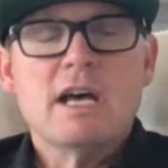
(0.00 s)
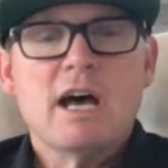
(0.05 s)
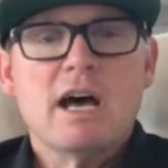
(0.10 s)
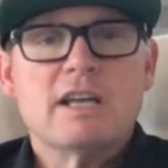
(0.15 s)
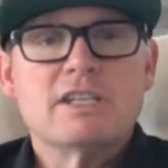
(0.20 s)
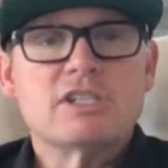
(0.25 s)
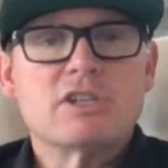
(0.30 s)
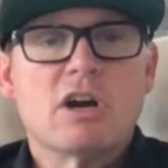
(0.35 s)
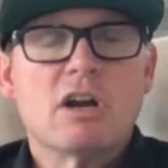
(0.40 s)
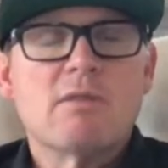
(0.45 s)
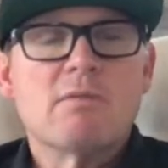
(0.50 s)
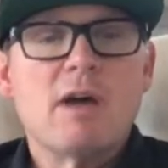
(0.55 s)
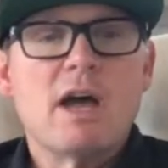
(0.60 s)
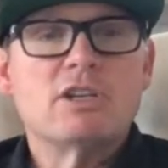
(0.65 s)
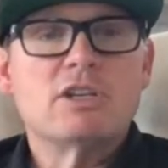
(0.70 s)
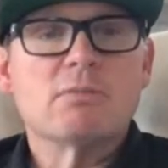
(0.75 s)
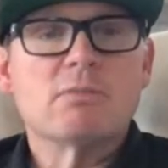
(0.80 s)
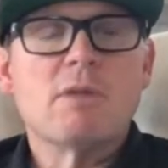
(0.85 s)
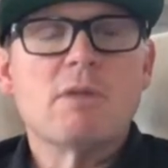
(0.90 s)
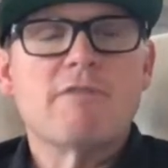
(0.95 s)
I
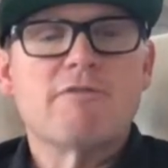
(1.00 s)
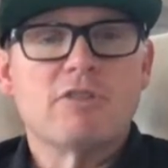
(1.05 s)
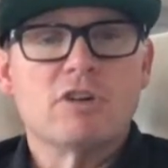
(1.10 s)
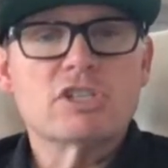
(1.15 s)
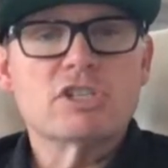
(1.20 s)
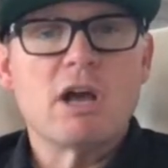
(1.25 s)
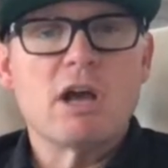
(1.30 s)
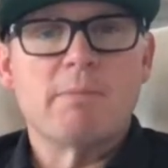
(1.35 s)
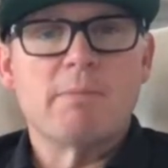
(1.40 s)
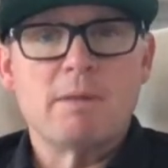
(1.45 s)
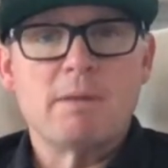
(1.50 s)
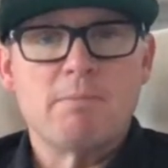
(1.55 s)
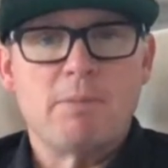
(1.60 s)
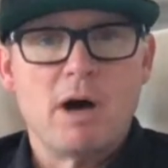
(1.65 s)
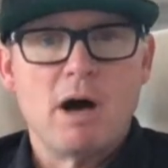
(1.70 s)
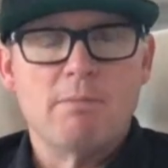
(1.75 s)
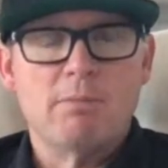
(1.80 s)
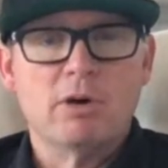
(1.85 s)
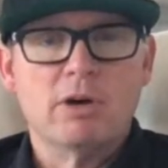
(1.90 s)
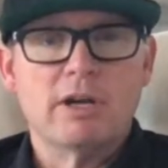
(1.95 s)
took my first company
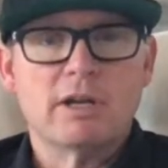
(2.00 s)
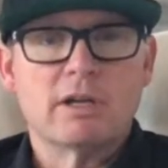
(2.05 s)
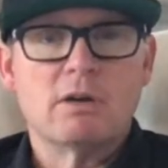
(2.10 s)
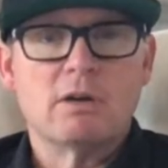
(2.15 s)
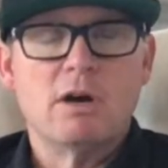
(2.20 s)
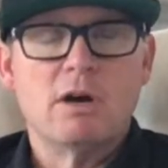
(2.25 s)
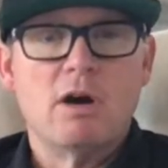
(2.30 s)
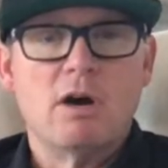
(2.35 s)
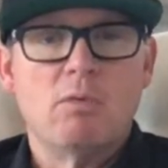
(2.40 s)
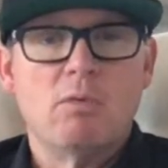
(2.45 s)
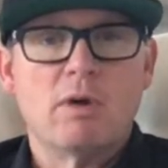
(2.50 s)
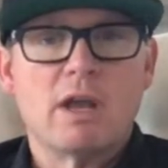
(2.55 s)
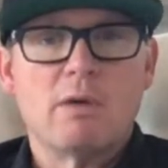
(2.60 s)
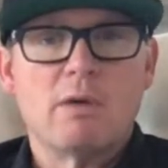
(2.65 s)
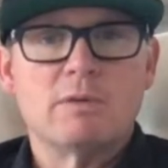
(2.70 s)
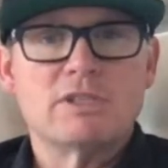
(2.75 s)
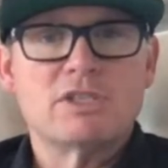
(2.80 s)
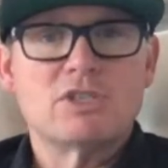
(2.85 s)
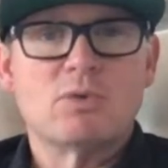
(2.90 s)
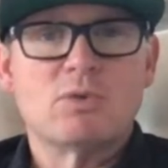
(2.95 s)
public when I
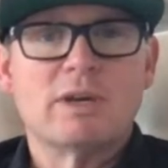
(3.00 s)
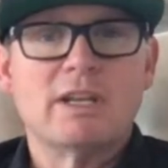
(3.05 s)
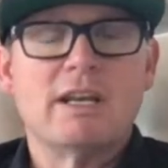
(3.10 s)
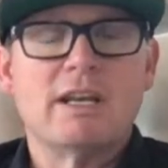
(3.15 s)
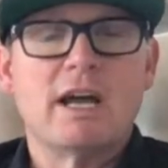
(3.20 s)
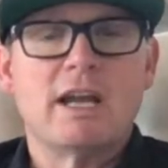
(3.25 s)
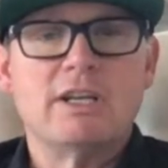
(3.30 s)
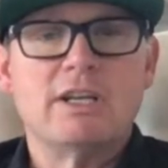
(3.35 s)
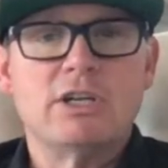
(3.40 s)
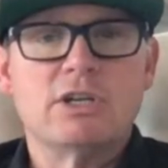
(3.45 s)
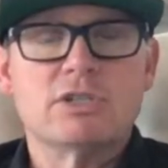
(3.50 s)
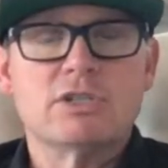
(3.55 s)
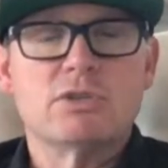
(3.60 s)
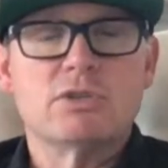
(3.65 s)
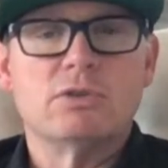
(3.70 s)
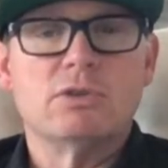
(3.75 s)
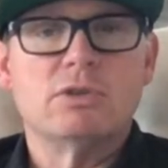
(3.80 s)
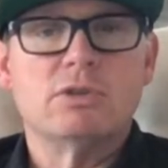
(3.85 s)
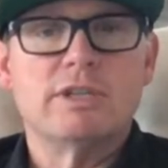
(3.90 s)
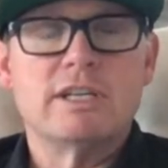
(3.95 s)
was 29 years
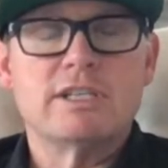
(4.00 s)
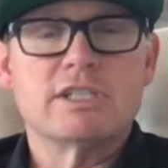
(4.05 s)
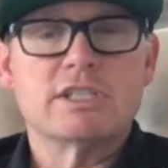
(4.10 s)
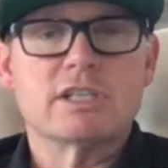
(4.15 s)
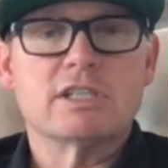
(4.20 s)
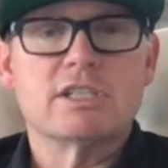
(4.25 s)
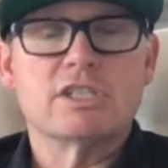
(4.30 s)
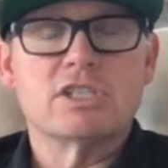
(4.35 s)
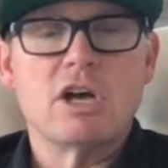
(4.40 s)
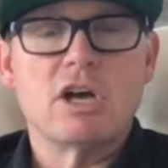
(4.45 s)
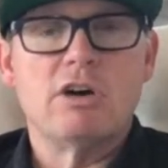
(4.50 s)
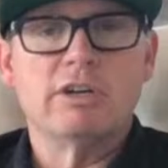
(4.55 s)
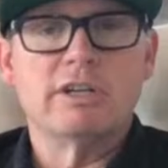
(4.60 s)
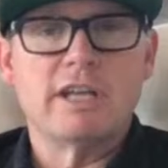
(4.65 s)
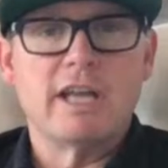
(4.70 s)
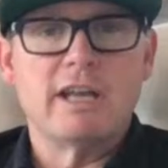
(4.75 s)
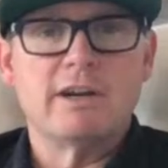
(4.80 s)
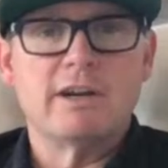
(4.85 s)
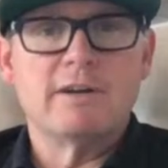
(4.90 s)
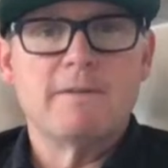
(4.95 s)
old as a
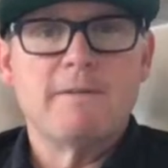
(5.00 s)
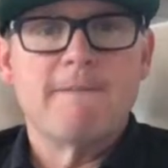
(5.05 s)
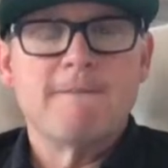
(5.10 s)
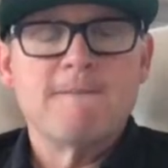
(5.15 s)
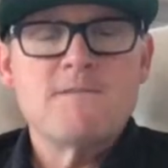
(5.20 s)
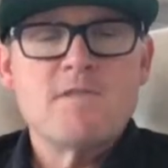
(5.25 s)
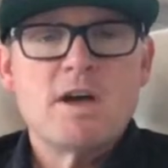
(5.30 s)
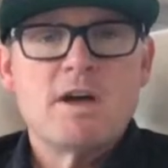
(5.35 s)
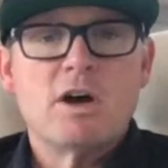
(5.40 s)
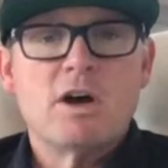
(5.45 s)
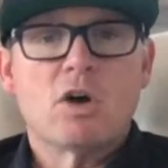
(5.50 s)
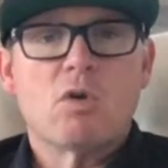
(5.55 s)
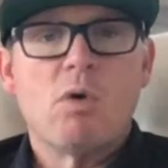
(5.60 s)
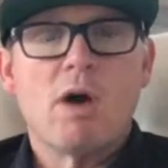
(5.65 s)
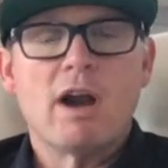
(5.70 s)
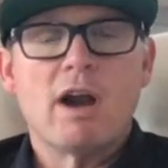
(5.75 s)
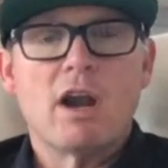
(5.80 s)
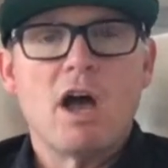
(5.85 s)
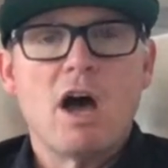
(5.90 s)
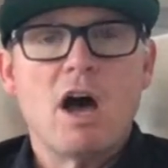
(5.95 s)
consolidator,
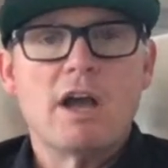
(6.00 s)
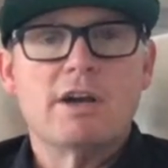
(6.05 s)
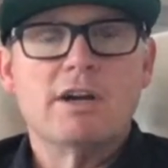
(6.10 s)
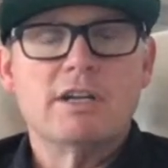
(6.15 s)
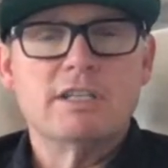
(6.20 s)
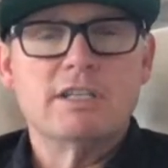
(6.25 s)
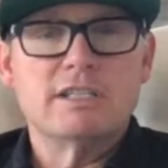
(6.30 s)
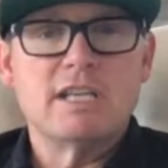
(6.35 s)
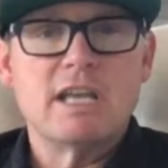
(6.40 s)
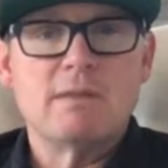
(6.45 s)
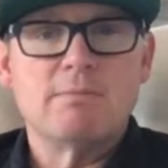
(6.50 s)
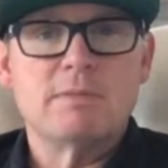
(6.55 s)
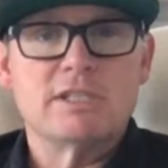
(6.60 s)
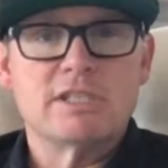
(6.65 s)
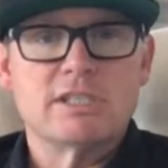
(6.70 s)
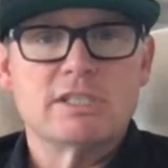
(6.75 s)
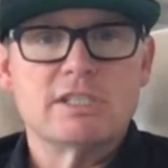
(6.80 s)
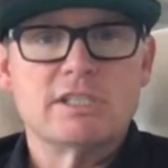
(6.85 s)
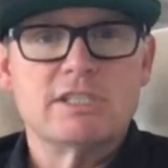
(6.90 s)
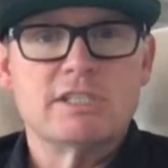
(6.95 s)
acquired 110
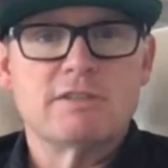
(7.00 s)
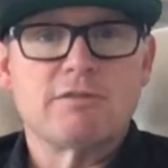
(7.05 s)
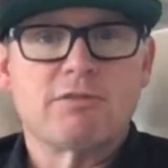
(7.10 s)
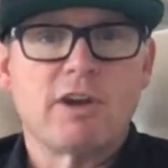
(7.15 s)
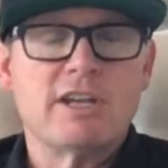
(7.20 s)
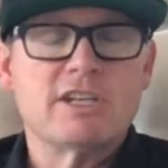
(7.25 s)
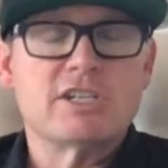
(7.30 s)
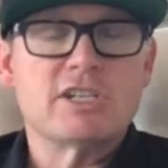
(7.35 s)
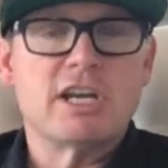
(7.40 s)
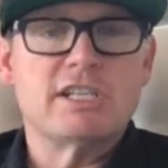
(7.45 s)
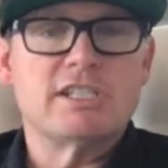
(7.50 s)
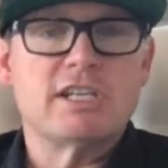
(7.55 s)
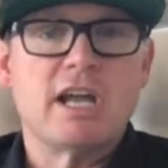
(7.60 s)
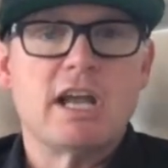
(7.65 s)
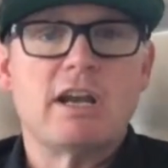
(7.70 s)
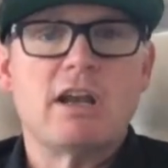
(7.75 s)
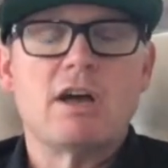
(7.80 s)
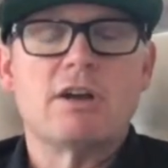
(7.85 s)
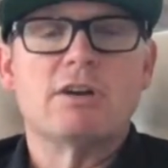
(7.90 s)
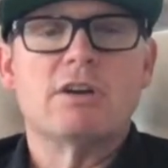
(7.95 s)
businesses, franchised
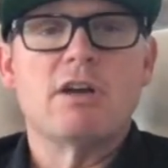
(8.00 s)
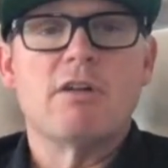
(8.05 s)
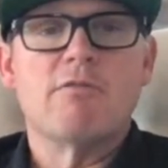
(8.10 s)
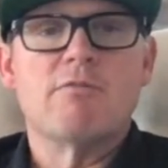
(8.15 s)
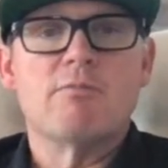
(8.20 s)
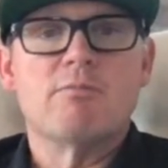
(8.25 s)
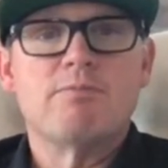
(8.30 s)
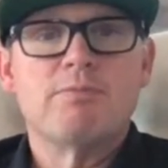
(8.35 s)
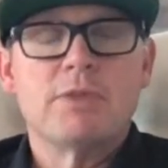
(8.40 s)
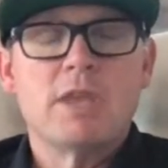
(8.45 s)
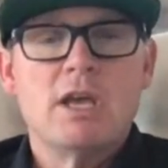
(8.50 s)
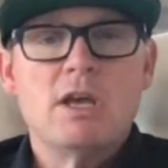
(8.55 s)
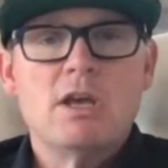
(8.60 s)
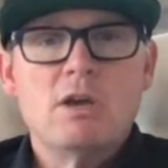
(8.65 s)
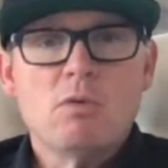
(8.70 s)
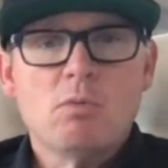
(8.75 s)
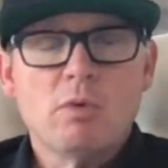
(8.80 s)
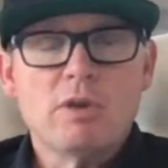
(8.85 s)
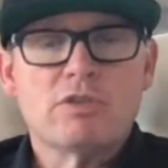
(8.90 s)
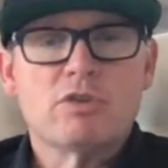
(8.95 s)
900 of them,
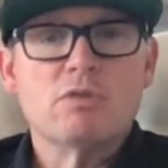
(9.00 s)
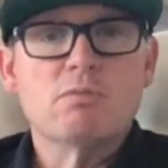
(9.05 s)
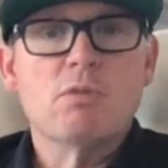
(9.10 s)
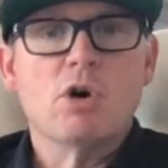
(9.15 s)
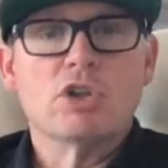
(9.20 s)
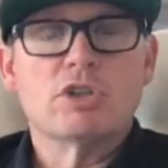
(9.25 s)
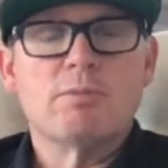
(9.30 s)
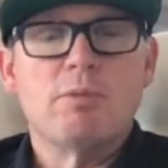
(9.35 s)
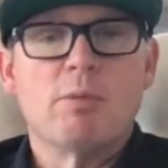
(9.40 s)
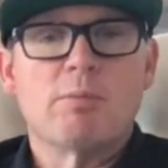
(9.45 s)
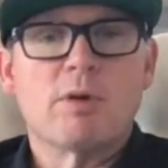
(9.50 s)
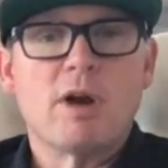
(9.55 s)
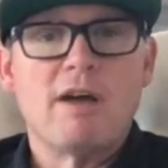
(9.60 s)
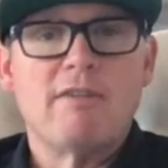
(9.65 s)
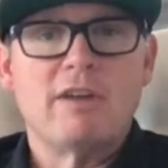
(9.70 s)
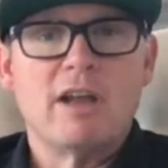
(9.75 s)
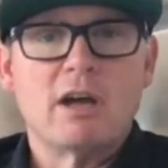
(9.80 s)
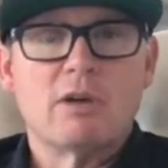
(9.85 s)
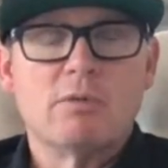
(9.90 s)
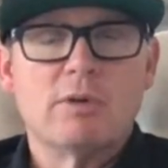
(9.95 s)
went through multiple
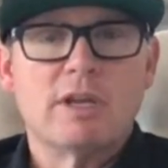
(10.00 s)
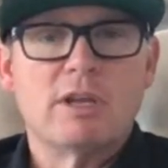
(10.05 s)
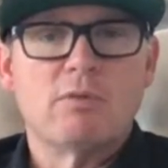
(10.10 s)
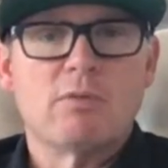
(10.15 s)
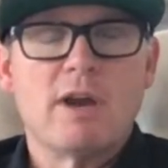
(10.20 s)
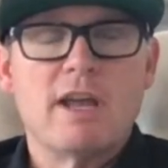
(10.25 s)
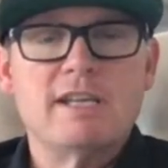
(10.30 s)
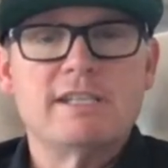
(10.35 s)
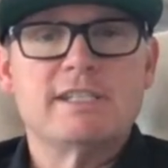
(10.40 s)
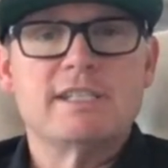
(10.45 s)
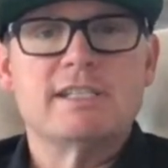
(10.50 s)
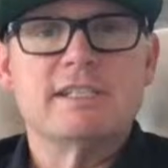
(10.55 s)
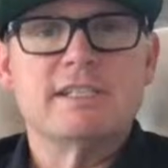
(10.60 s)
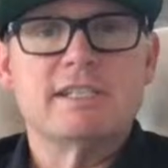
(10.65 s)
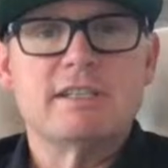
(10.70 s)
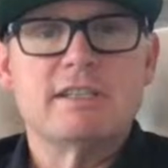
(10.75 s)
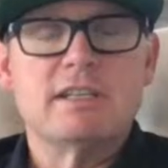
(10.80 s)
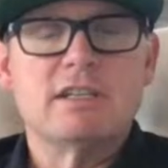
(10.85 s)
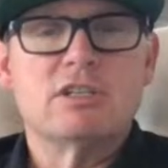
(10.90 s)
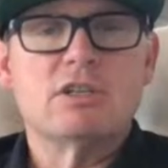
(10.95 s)
private equity
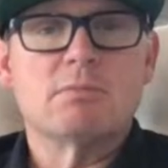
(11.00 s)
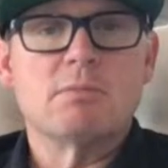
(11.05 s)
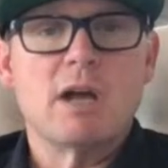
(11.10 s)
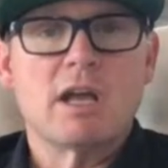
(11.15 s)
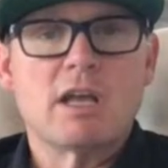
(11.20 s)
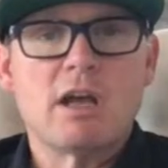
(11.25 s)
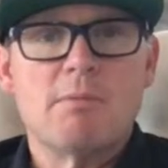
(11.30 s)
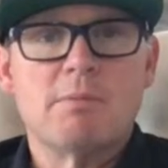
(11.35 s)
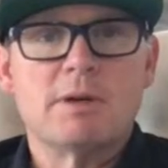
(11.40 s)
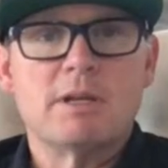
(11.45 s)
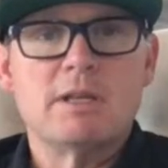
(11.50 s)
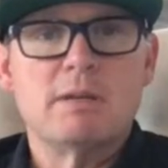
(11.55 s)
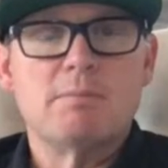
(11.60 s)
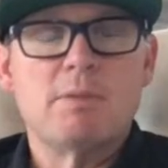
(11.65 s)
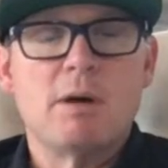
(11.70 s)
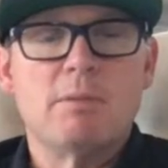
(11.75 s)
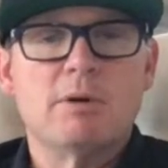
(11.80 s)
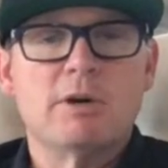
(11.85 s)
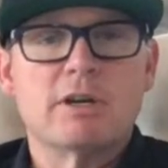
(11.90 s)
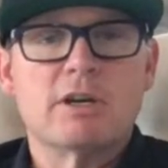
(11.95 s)
raises, and then took my company
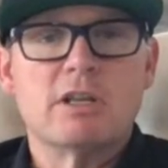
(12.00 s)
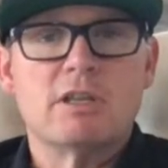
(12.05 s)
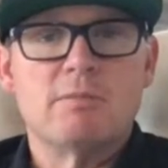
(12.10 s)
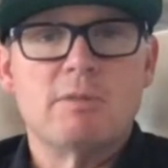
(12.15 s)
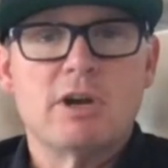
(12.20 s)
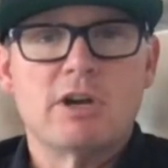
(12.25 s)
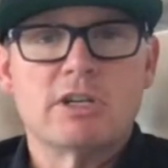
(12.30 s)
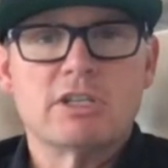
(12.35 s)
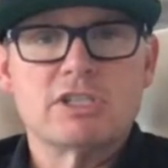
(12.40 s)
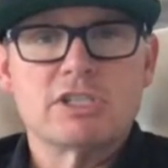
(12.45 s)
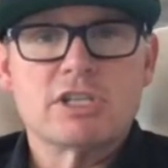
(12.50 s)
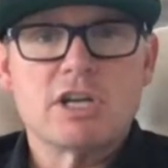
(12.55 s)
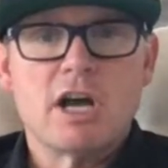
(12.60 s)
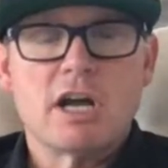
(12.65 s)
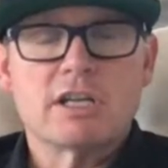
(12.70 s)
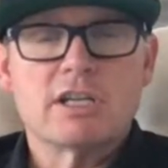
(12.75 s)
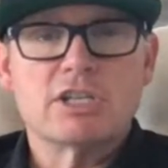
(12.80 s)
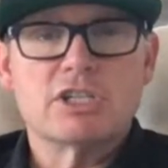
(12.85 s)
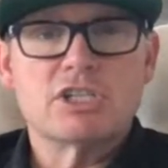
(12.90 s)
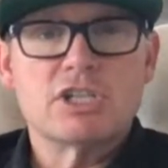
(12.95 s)
public on the American
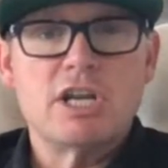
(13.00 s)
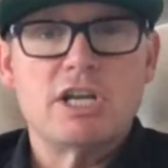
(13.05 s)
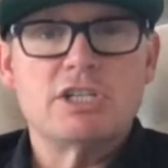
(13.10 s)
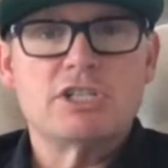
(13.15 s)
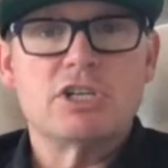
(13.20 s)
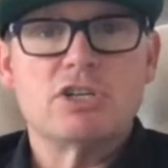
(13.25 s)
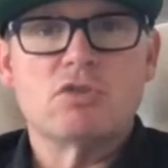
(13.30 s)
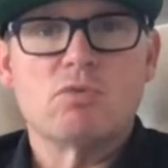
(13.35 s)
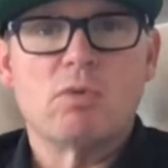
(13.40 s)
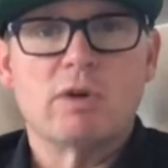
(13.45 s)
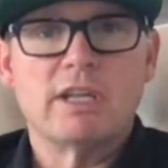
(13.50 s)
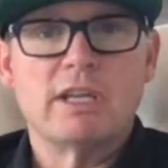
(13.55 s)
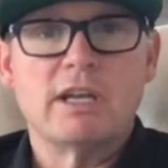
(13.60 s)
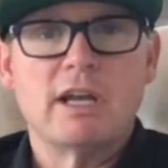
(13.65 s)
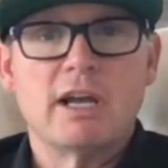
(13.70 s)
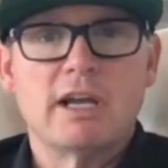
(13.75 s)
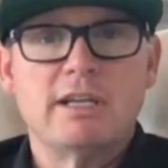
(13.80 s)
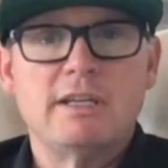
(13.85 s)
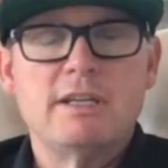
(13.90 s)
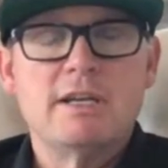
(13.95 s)
Stock Exchange at
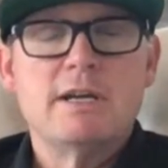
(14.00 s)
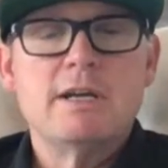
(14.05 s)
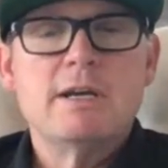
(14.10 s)
29.